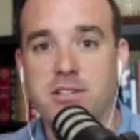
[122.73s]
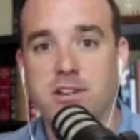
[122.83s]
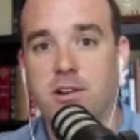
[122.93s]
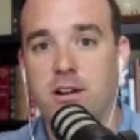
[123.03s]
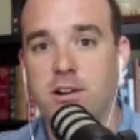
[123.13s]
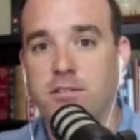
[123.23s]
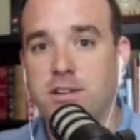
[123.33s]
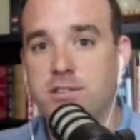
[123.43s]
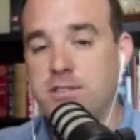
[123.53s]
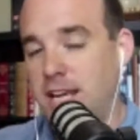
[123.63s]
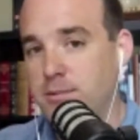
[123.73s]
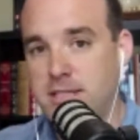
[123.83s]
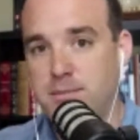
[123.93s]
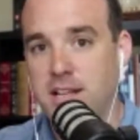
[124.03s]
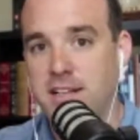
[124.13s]
to go on over to
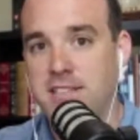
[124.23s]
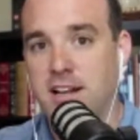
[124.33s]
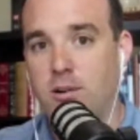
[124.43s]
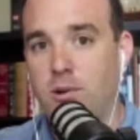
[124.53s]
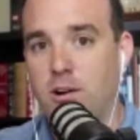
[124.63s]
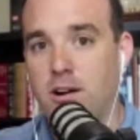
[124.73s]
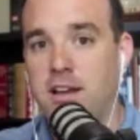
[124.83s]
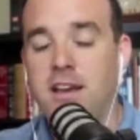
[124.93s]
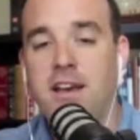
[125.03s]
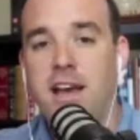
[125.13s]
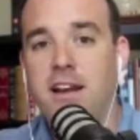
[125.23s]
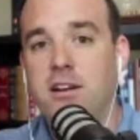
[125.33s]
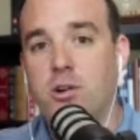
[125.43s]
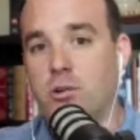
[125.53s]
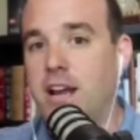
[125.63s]
tabletopalliance.org and
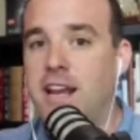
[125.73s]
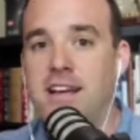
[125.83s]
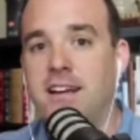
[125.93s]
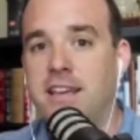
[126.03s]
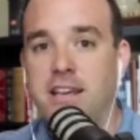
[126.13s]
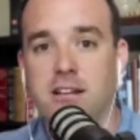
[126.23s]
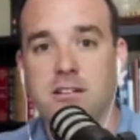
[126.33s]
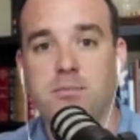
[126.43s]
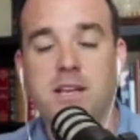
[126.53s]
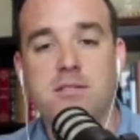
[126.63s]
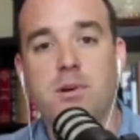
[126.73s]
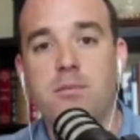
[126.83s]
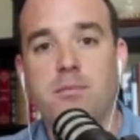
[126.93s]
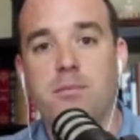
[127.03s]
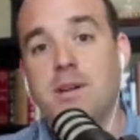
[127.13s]
create a guild, because
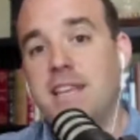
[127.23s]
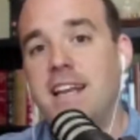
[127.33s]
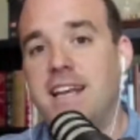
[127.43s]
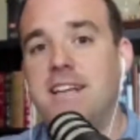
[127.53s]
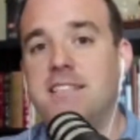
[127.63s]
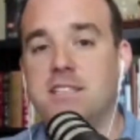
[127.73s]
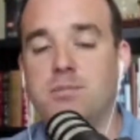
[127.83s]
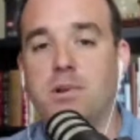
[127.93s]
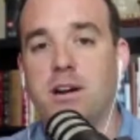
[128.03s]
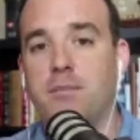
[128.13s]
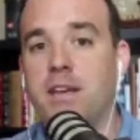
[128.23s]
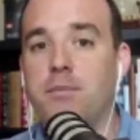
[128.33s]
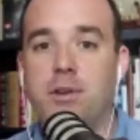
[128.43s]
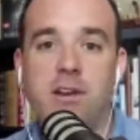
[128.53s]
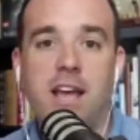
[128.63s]
what that is we're going to be
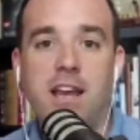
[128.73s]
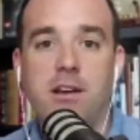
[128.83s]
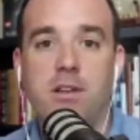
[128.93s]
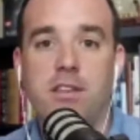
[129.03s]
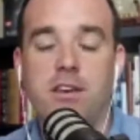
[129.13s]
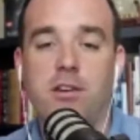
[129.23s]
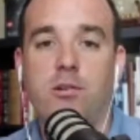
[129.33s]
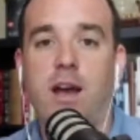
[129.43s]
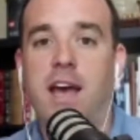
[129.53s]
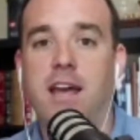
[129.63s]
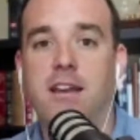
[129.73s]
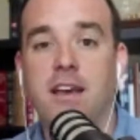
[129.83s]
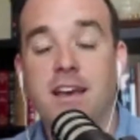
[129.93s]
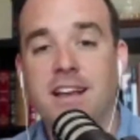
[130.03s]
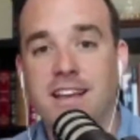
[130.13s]
communicating with you and
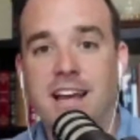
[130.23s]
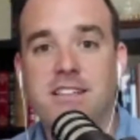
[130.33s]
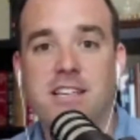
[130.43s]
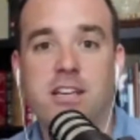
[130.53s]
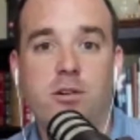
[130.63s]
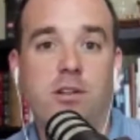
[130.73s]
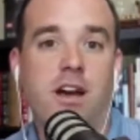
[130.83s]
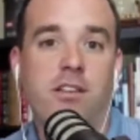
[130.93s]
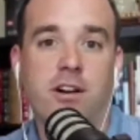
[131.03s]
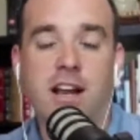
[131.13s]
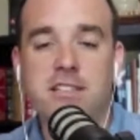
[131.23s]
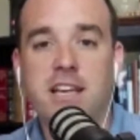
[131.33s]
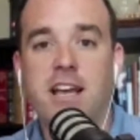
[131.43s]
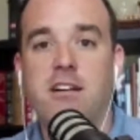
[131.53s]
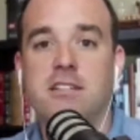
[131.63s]
connecting you with other
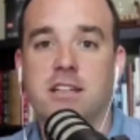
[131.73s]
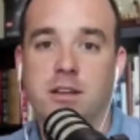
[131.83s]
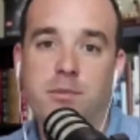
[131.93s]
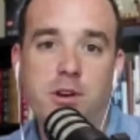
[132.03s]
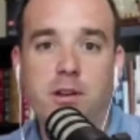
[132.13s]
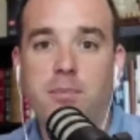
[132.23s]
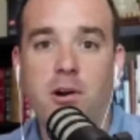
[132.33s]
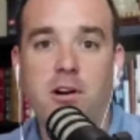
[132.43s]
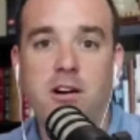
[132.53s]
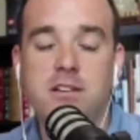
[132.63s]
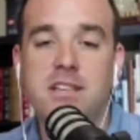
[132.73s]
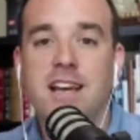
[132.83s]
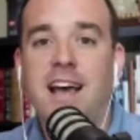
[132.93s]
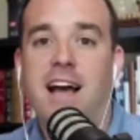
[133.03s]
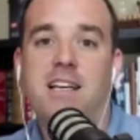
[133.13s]
educators and community partners,
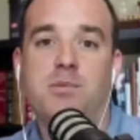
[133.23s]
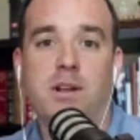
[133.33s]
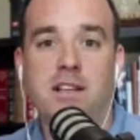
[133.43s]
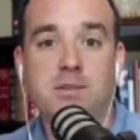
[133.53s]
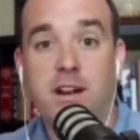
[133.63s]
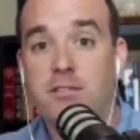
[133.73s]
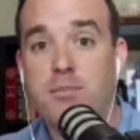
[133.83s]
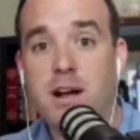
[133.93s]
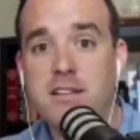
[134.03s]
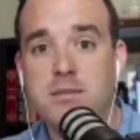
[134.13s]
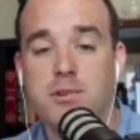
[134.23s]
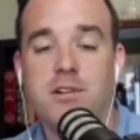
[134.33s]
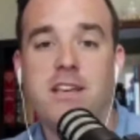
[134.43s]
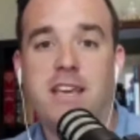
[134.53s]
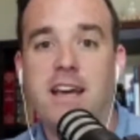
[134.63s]
as well as whenever possible,
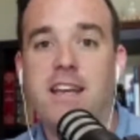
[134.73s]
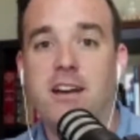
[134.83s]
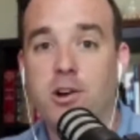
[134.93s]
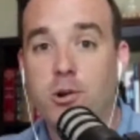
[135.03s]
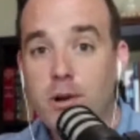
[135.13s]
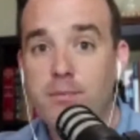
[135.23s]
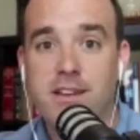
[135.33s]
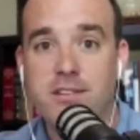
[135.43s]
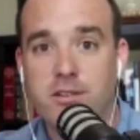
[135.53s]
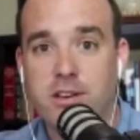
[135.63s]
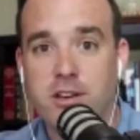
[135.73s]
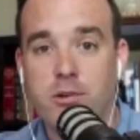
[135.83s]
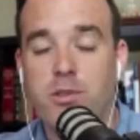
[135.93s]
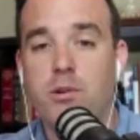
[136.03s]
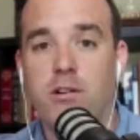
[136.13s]
getting equipment to you
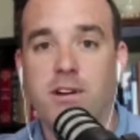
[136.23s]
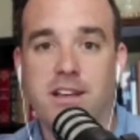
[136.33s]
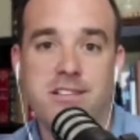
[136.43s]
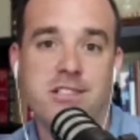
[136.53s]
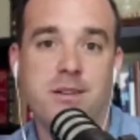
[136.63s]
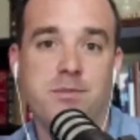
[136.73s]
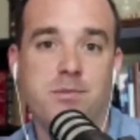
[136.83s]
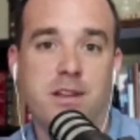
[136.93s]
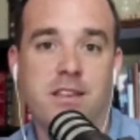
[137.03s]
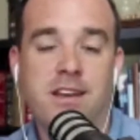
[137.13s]
through our relationships with